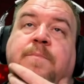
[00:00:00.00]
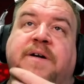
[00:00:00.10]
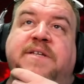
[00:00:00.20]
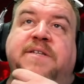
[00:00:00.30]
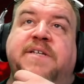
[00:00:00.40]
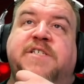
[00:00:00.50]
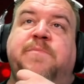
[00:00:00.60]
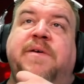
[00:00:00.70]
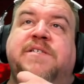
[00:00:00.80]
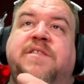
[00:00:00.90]
But to
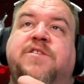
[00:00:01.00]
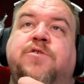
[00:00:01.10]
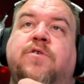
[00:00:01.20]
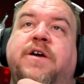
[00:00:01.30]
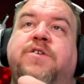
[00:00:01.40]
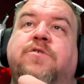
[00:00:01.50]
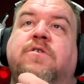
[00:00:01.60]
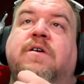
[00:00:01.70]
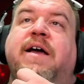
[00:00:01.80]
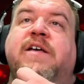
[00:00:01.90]
dismiss the
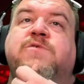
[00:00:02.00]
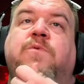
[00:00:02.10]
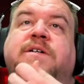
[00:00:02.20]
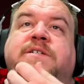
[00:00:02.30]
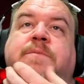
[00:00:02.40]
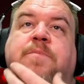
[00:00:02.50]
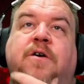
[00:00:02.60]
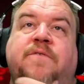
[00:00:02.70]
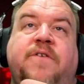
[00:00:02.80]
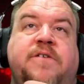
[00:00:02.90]
Toreador as wanton
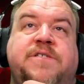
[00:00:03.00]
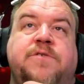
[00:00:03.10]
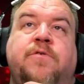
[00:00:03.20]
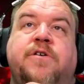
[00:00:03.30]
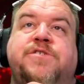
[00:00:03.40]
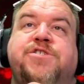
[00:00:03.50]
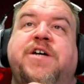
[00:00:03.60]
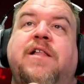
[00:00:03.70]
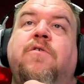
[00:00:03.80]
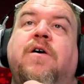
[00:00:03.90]
perverts or
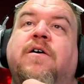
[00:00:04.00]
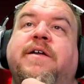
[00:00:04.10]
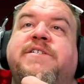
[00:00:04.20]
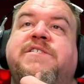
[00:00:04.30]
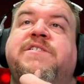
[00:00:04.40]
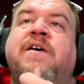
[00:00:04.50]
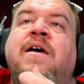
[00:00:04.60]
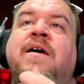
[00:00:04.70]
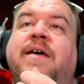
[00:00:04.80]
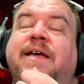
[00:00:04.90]
shallow artists
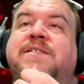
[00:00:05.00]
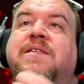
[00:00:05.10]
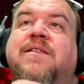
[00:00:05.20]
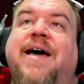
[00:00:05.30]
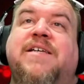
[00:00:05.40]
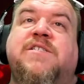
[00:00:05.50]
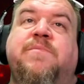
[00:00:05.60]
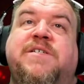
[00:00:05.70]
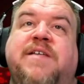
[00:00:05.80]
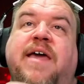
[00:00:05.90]
is the last
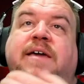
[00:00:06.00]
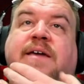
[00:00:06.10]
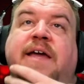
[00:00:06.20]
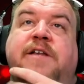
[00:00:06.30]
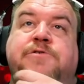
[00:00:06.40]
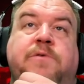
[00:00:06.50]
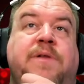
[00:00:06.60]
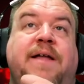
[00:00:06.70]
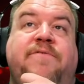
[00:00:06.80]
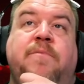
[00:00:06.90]
mistake a kindred
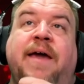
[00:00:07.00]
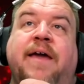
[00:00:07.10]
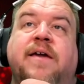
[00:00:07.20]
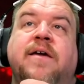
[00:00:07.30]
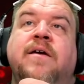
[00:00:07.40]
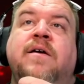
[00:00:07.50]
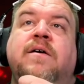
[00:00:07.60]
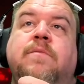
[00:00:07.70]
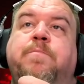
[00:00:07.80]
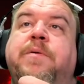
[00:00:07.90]
will ever make.
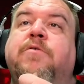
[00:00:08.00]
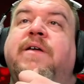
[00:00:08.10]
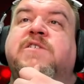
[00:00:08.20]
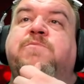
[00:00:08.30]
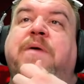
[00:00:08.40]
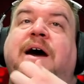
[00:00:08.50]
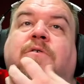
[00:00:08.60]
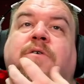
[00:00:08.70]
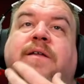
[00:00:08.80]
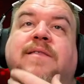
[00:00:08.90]
Beauty is
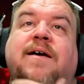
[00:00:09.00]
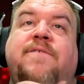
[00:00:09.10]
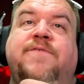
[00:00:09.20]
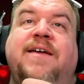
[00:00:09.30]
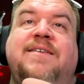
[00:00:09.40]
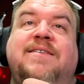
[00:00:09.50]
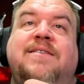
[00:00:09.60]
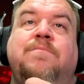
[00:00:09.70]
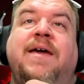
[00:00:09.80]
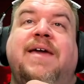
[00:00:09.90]
power, and love can
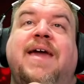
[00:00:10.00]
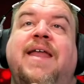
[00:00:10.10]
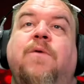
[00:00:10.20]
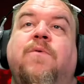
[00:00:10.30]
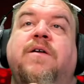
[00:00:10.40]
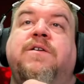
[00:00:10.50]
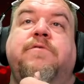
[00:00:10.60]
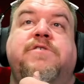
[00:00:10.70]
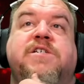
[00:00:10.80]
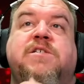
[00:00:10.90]
make anyone
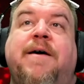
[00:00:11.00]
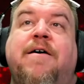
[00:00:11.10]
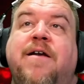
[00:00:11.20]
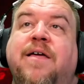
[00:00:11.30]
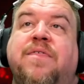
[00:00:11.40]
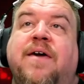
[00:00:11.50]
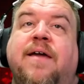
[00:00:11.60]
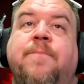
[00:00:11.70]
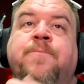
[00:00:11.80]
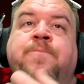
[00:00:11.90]
do just about
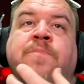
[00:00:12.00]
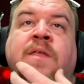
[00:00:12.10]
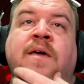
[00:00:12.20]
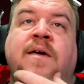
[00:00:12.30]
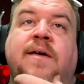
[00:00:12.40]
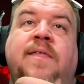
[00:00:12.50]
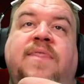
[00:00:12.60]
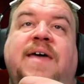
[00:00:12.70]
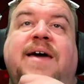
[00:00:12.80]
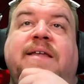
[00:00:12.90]
anything.
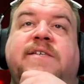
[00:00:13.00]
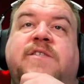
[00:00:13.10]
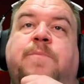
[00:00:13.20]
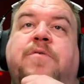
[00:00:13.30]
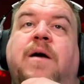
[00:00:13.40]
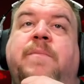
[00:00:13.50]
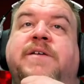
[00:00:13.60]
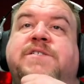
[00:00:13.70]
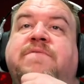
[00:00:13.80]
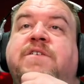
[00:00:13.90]
And that is the
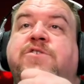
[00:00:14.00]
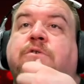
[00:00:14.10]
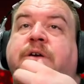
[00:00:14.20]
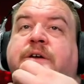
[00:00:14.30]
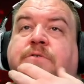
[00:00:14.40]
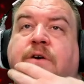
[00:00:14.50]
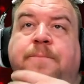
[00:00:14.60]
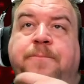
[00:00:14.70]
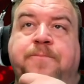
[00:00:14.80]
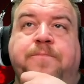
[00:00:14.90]
promise of the Toreador.